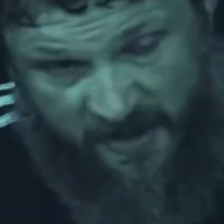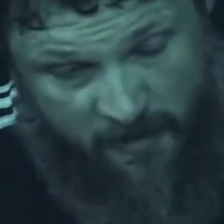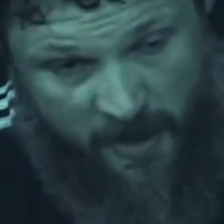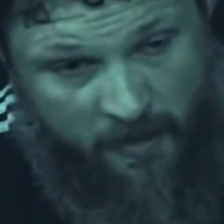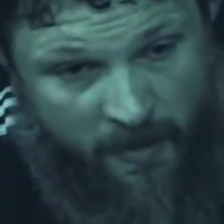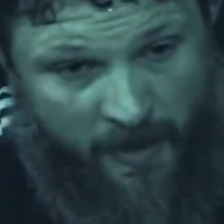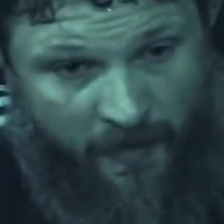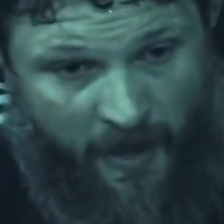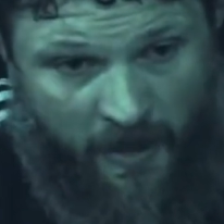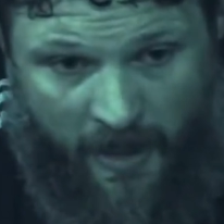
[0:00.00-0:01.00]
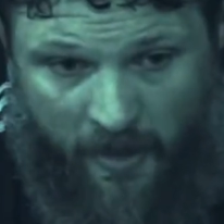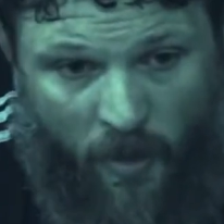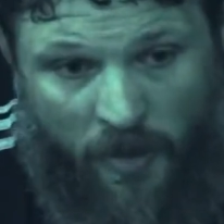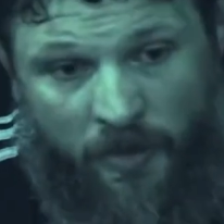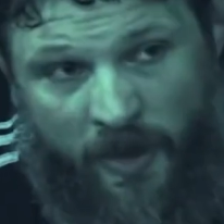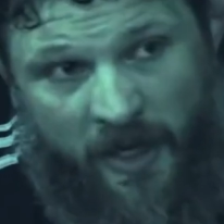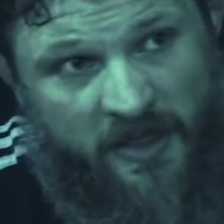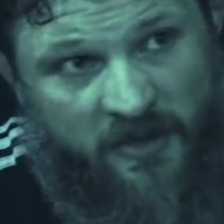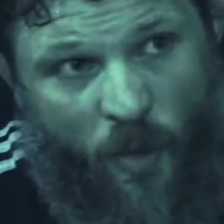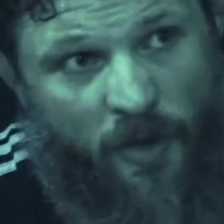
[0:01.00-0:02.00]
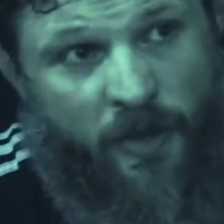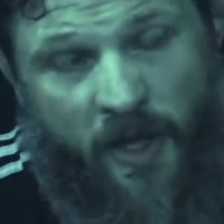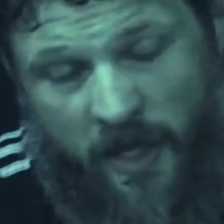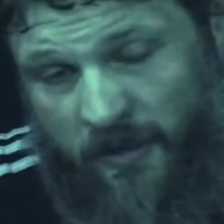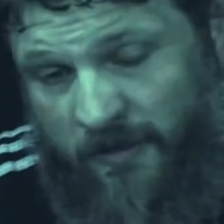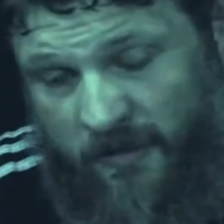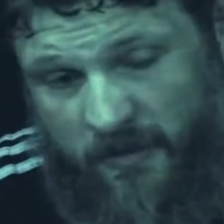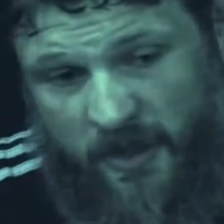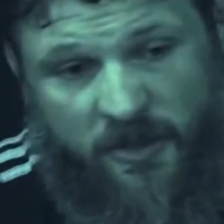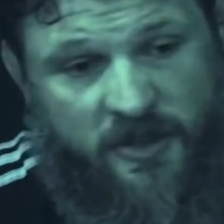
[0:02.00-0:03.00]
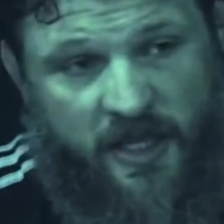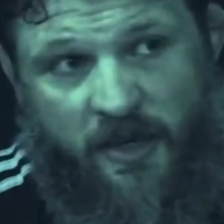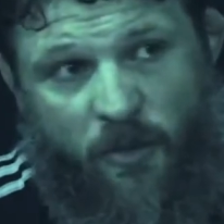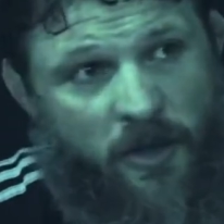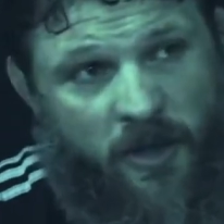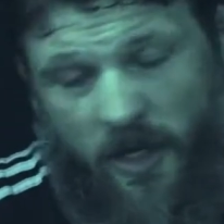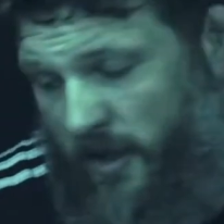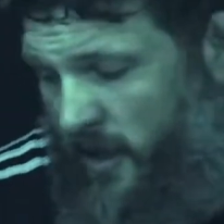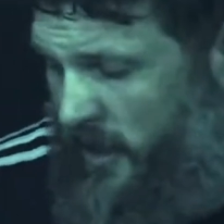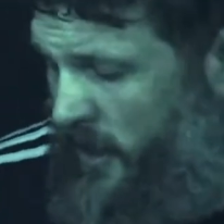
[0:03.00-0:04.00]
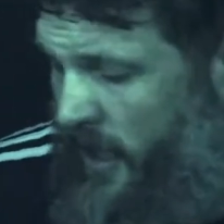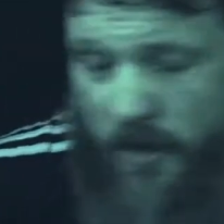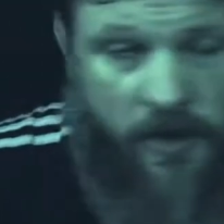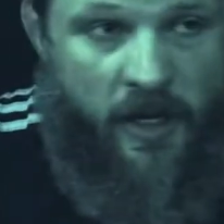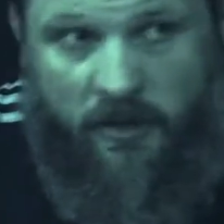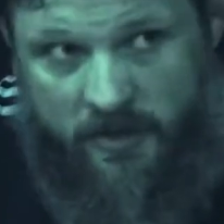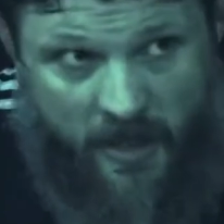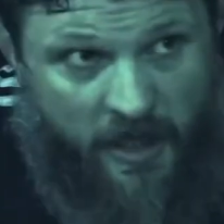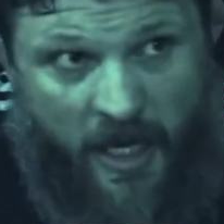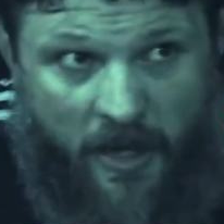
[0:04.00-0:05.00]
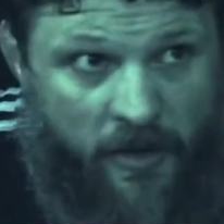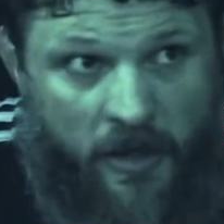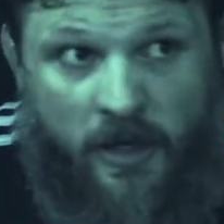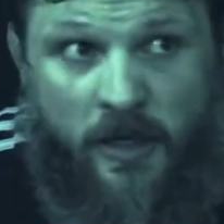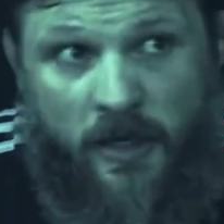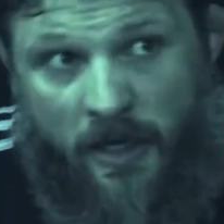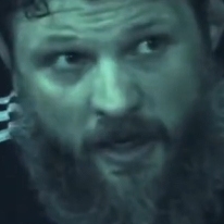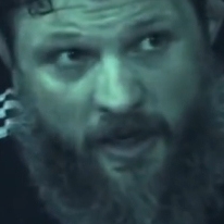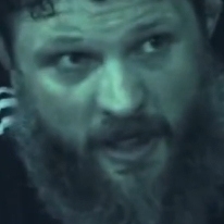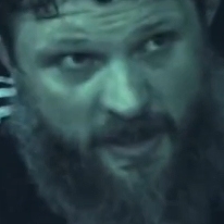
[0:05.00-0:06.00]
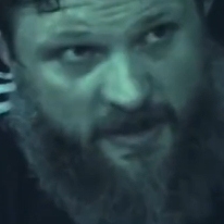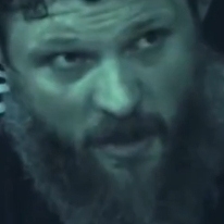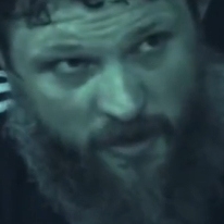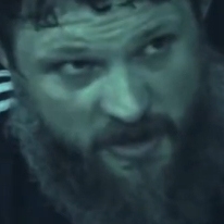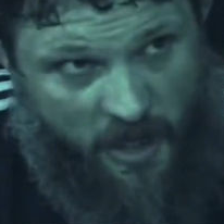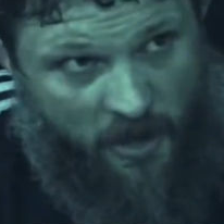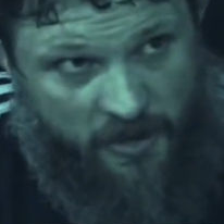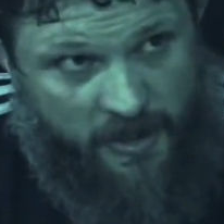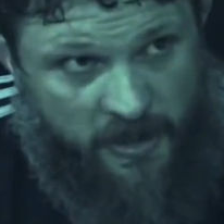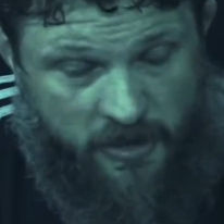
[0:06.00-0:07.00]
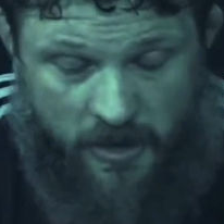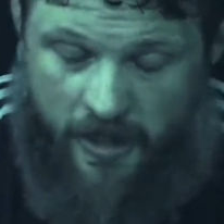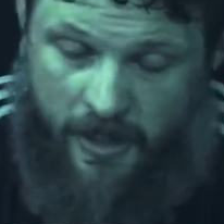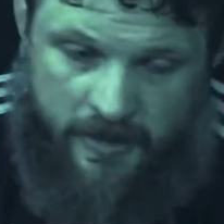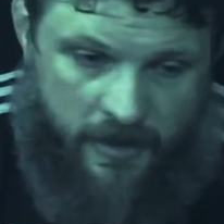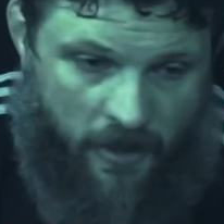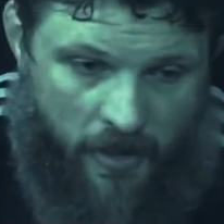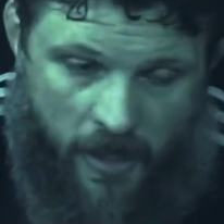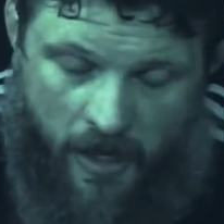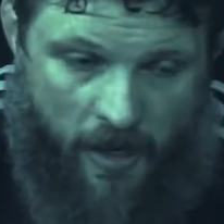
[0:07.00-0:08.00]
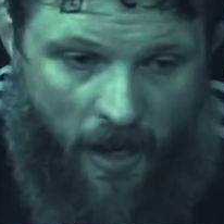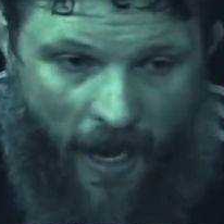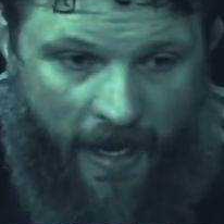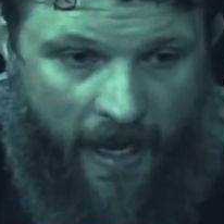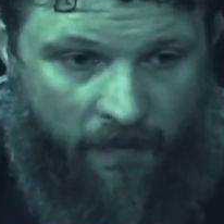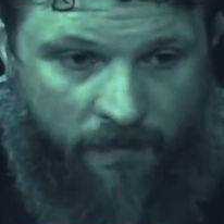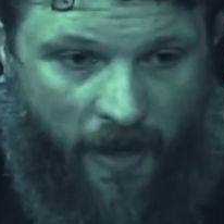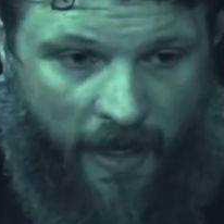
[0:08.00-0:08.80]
because I'm an MMA fan. Like, one thing is one thing, he'll say one thing, and then another thing he'll say another, and then it's always contradiction. So I